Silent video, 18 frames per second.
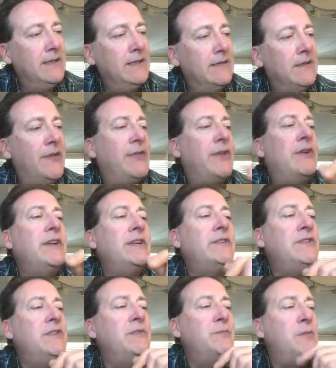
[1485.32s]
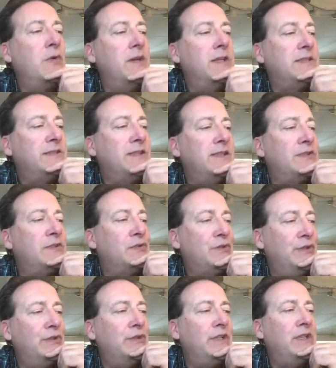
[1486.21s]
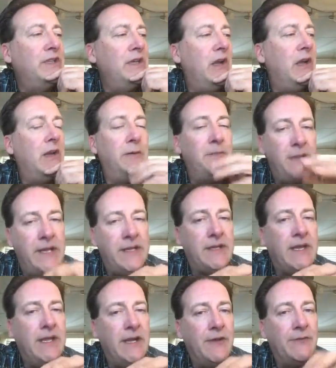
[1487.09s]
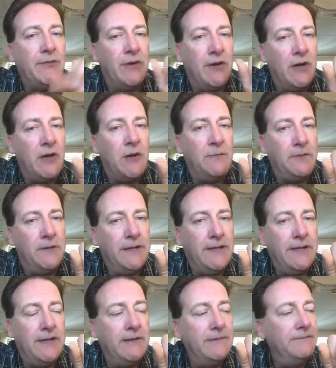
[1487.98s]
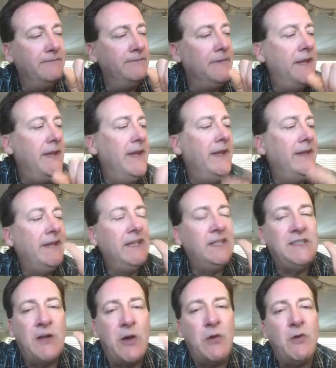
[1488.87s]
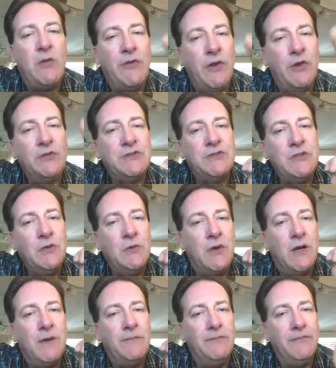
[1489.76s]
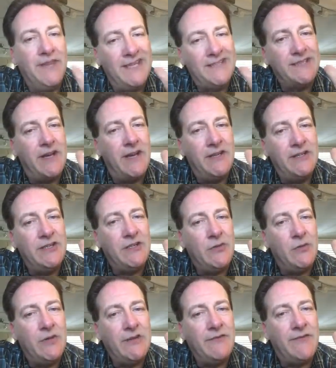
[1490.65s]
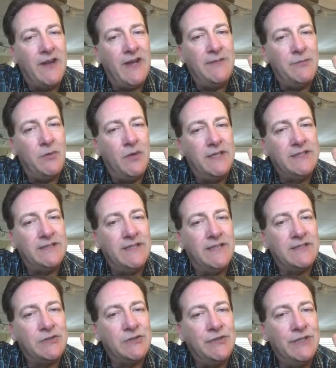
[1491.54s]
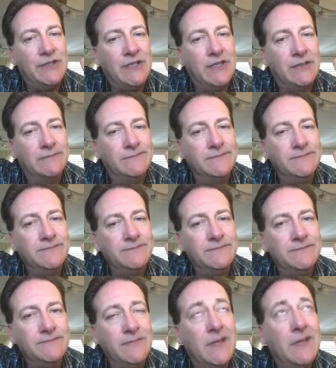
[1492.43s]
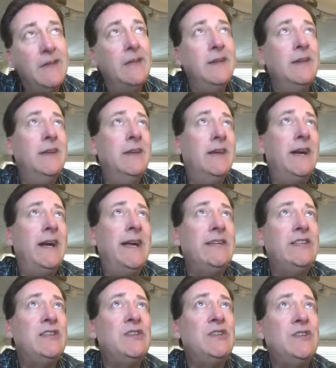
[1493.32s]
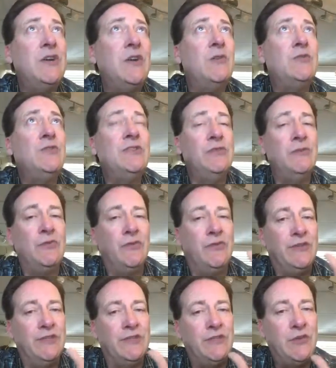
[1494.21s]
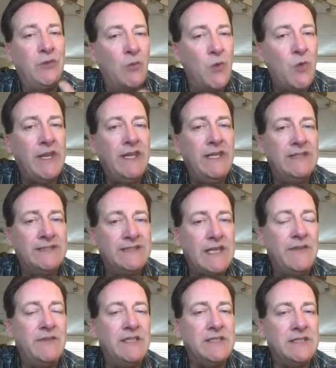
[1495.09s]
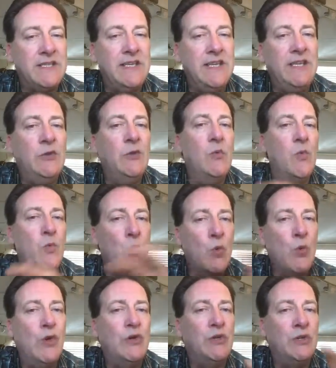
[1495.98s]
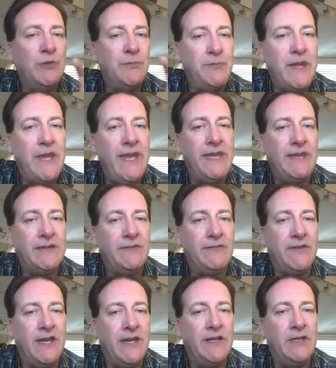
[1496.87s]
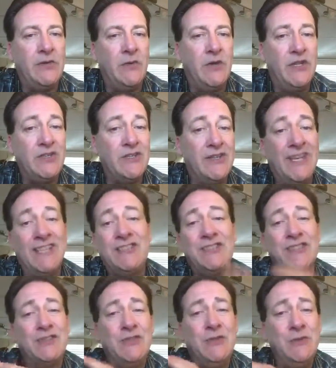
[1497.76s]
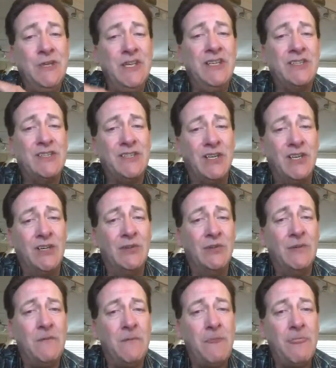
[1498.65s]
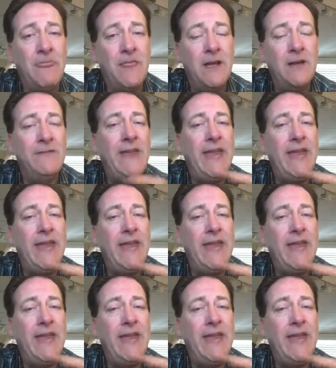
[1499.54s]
the $32.6 trillion Medicare for All plan. You total those two up, that's $125.6 trillion. I just showed you the 2017 World Bank evaluation. That's just 2 years ago of